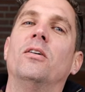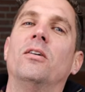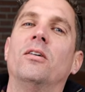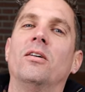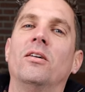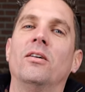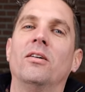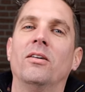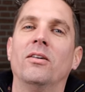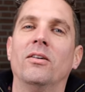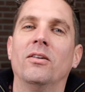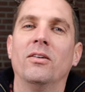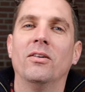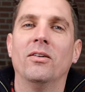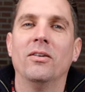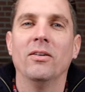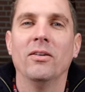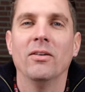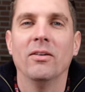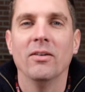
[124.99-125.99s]

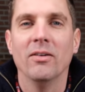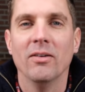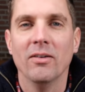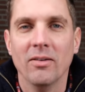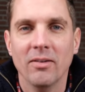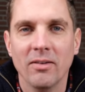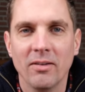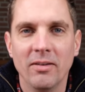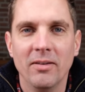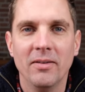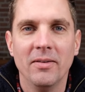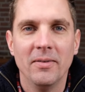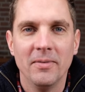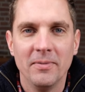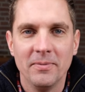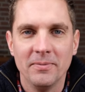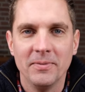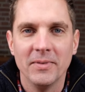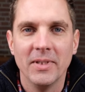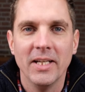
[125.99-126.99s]
Oh.
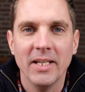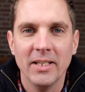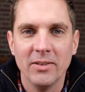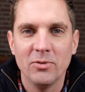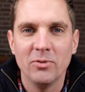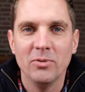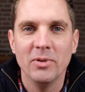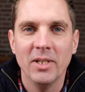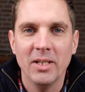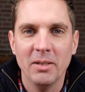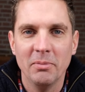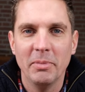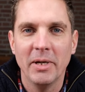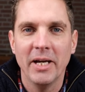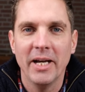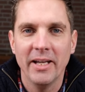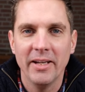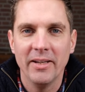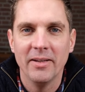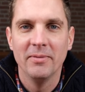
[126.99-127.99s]
It's really
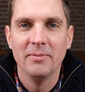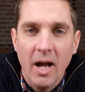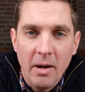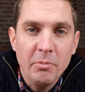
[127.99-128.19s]
bad.